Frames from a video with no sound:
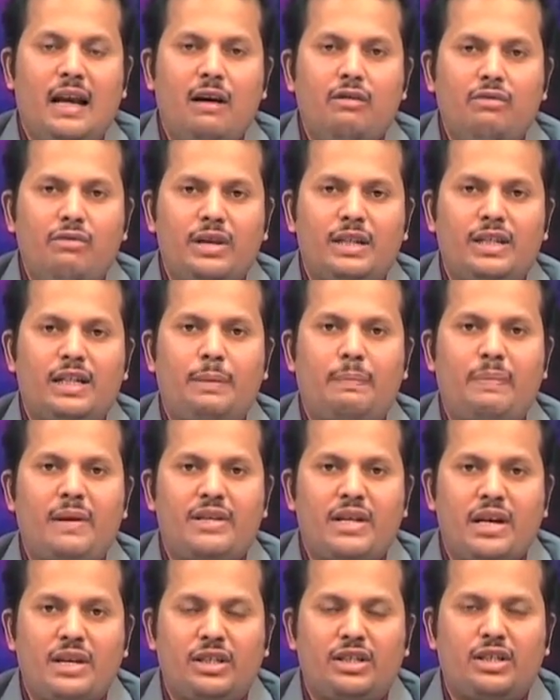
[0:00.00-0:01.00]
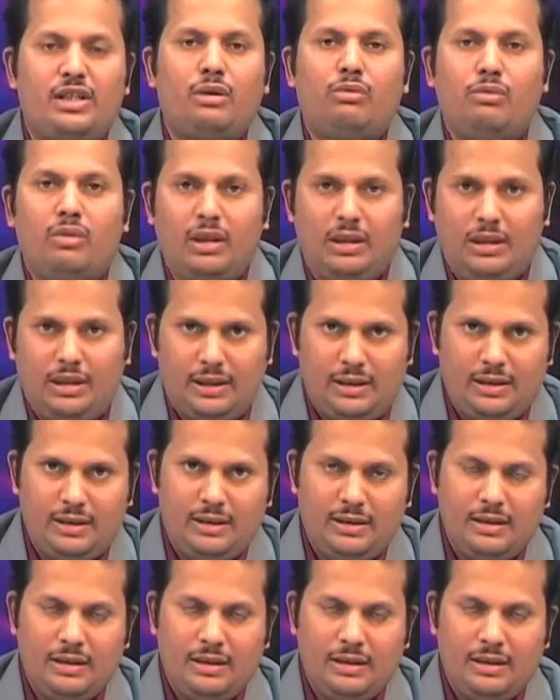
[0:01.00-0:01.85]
language represents the world.